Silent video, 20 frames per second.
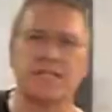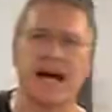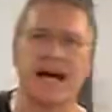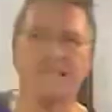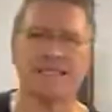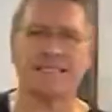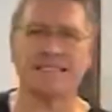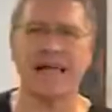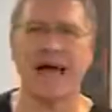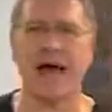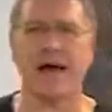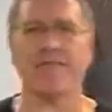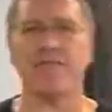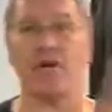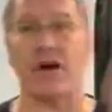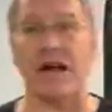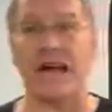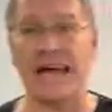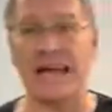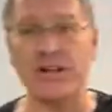size staff
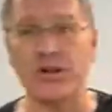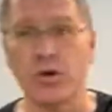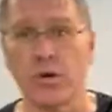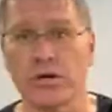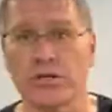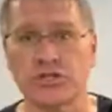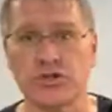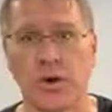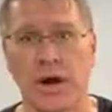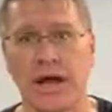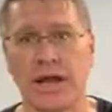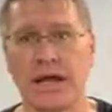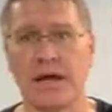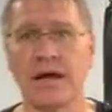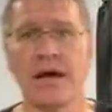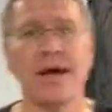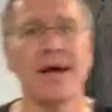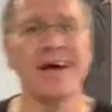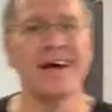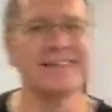for indoor
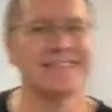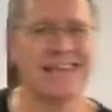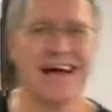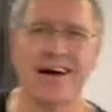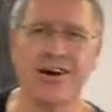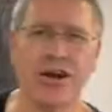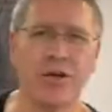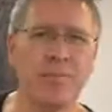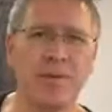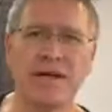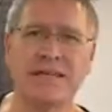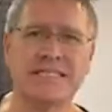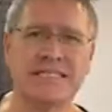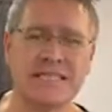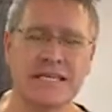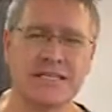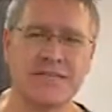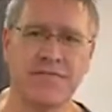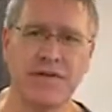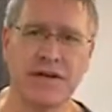training. It's not gonna be
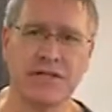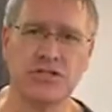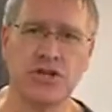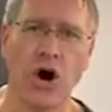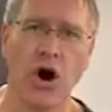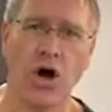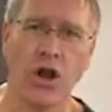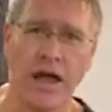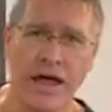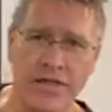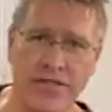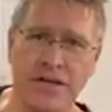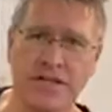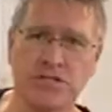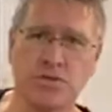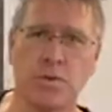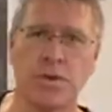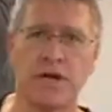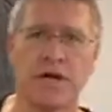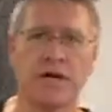six feet tall like this
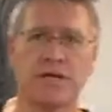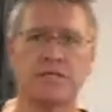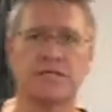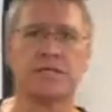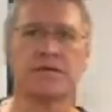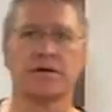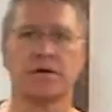one is.